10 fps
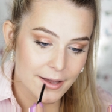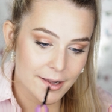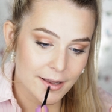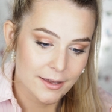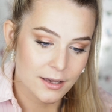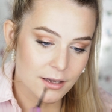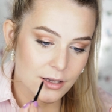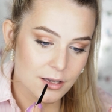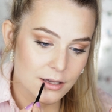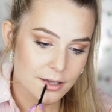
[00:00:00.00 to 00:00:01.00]
like
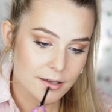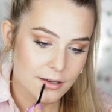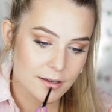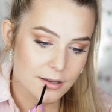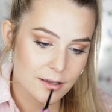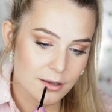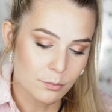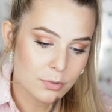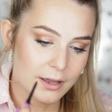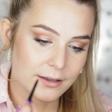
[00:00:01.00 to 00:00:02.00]

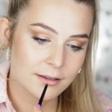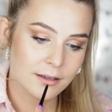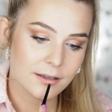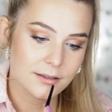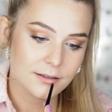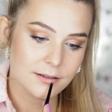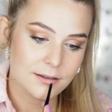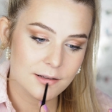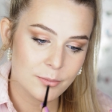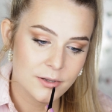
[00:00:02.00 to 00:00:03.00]
blending it a
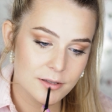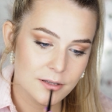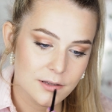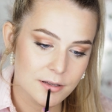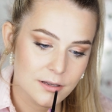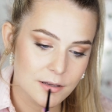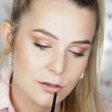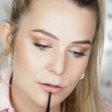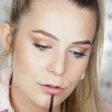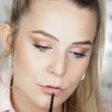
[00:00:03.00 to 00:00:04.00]
little bit
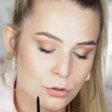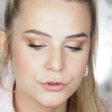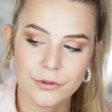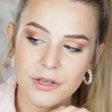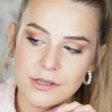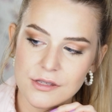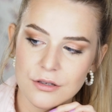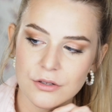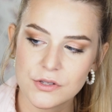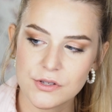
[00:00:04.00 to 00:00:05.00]
So you can
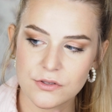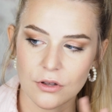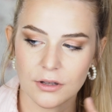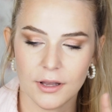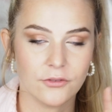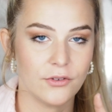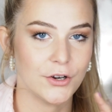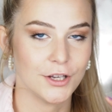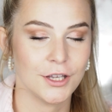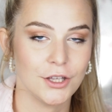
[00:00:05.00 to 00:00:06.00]
see this is not like
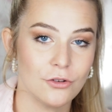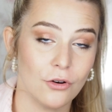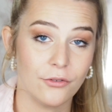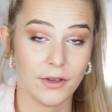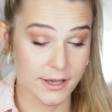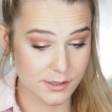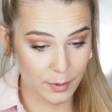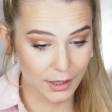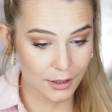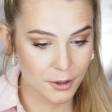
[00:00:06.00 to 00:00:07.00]
very in your face
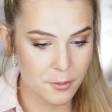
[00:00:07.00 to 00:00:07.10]
pink.